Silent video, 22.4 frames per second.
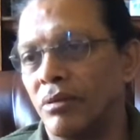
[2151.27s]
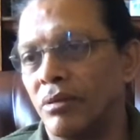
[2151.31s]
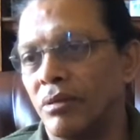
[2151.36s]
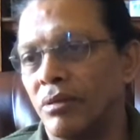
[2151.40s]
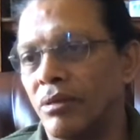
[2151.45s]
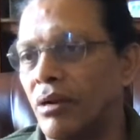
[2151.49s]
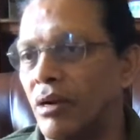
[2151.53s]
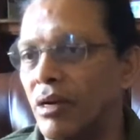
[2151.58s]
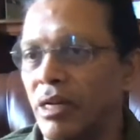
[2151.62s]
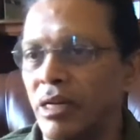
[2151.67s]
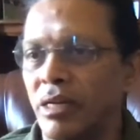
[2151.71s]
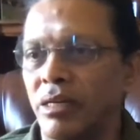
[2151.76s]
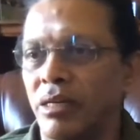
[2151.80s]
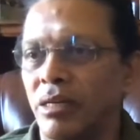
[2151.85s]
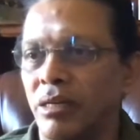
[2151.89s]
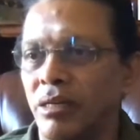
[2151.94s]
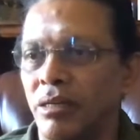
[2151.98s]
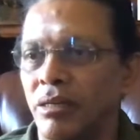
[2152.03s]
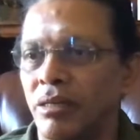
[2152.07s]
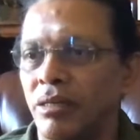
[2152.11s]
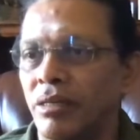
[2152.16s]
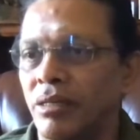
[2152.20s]
Got it?
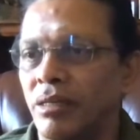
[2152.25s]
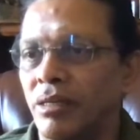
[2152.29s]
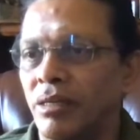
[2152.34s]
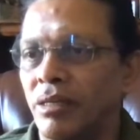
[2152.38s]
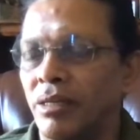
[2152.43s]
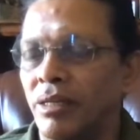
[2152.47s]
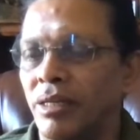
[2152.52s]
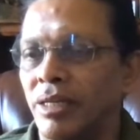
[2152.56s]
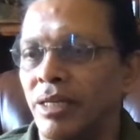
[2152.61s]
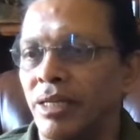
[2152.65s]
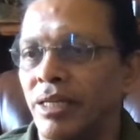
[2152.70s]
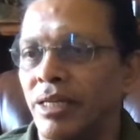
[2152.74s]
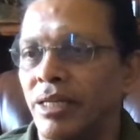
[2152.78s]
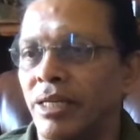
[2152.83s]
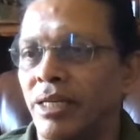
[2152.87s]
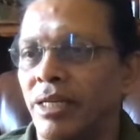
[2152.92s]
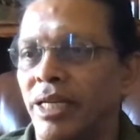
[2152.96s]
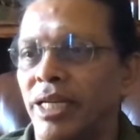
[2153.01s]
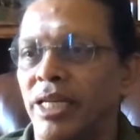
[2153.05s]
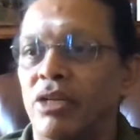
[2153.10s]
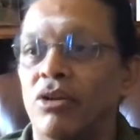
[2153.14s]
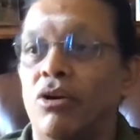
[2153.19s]

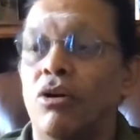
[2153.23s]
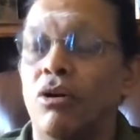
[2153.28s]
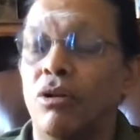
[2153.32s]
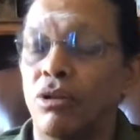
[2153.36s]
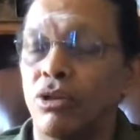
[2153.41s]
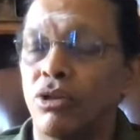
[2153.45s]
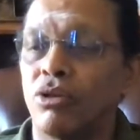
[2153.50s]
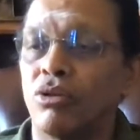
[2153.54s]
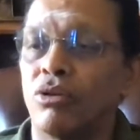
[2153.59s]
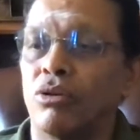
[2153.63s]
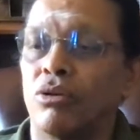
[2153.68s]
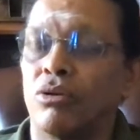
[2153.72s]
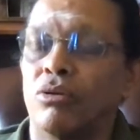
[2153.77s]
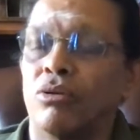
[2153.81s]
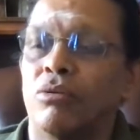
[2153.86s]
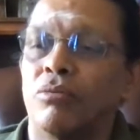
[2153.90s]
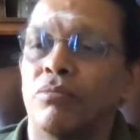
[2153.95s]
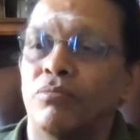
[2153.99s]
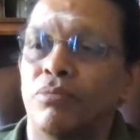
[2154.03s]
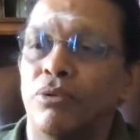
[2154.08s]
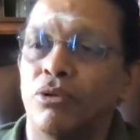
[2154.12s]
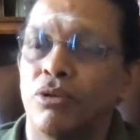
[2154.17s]
It also
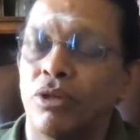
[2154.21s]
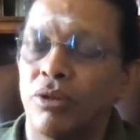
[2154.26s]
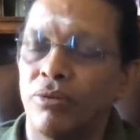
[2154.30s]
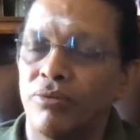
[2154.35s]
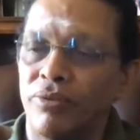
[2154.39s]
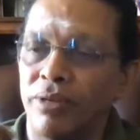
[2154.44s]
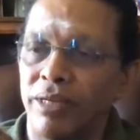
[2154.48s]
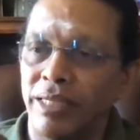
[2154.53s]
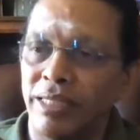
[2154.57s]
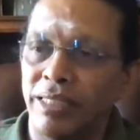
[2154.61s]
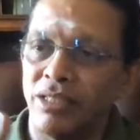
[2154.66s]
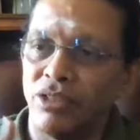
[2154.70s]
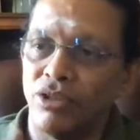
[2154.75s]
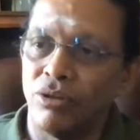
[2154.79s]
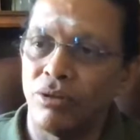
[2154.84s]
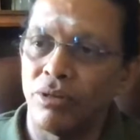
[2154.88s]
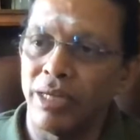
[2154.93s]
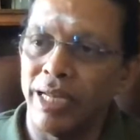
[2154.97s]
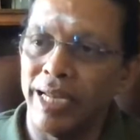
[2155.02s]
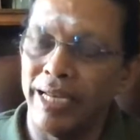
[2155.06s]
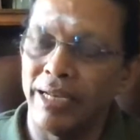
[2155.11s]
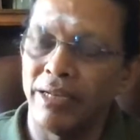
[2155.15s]
purifies your
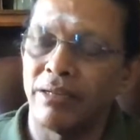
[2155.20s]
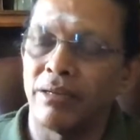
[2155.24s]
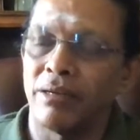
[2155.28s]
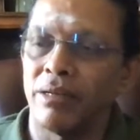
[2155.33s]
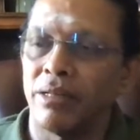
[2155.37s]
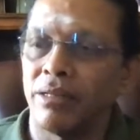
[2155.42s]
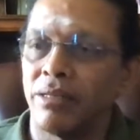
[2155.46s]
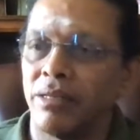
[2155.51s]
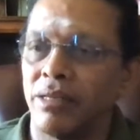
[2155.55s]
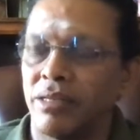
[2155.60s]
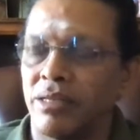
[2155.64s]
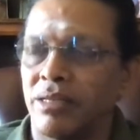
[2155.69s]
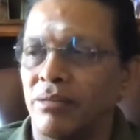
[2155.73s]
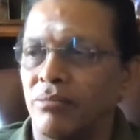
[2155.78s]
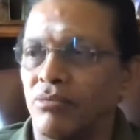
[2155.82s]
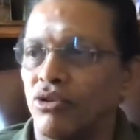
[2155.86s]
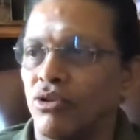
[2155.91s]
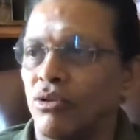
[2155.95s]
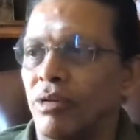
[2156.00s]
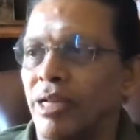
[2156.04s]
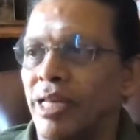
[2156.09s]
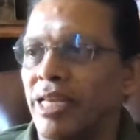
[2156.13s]
internal system.
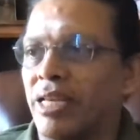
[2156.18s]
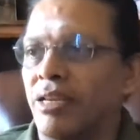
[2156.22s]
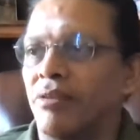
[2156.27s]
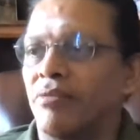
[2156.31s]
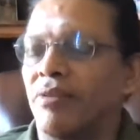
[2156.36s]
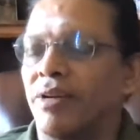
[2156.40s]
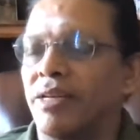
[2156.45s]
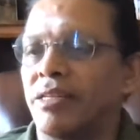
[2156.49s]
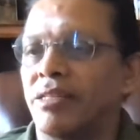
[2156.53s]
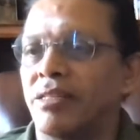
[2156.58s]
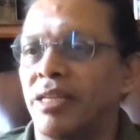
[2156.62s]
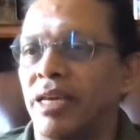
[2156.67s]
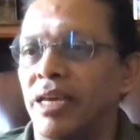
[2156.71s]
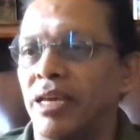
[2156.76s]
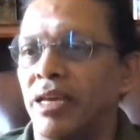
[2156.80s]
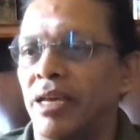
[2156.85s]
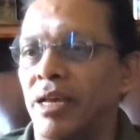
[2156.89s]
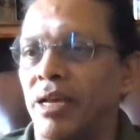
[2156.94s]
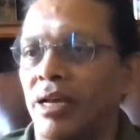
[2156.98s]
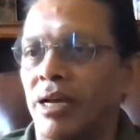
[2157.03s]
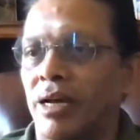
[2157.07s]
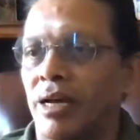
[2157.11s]
So, like if I say,
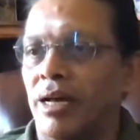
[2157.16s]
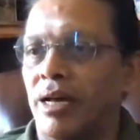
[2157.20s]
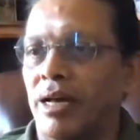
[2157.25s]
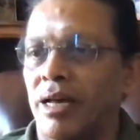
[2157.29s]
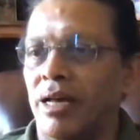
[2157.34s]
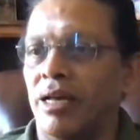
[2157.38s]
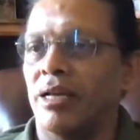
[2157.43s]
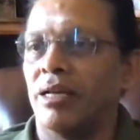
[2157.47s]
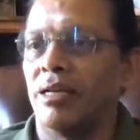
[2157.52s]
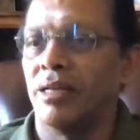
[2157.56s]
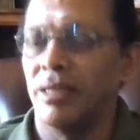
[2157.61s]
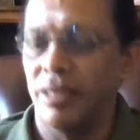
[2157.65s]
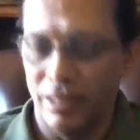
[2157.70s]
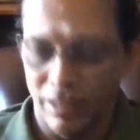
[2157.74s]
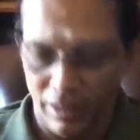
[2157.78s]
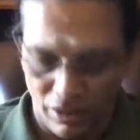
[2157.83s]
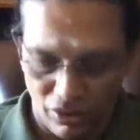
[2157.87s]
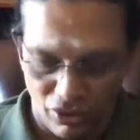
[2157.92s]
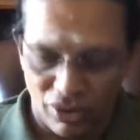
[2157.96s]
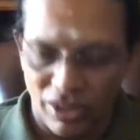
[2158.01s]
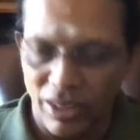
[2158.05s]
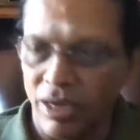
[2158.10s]
ha,
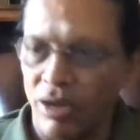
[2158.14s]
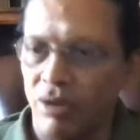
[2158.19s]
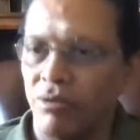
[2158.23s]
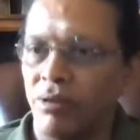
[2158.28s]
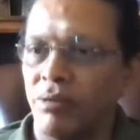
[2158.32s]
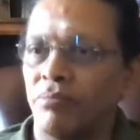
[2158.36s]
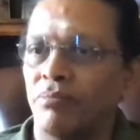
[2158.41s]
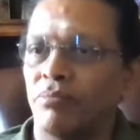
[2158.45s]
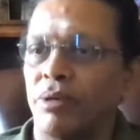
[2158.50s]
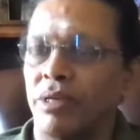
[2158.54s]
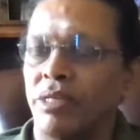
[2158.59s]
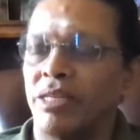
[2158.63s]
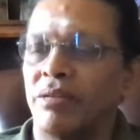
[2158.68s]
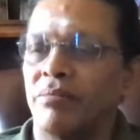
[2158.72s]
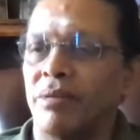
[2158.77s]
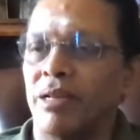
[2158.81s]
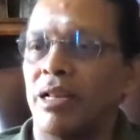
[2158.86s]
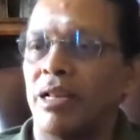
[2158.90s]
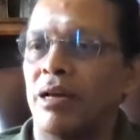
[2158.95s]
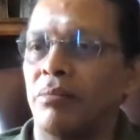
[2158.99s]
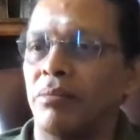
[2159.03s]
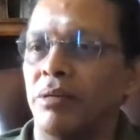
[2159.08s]
you see how I'm pressing my
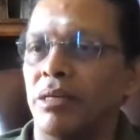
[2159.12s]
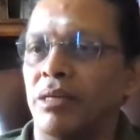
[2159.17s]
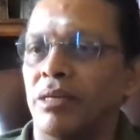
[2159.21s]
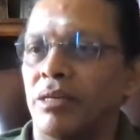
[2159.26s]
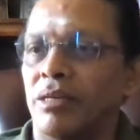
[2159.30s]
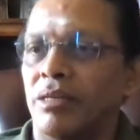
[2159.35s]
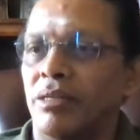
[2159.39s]
nabi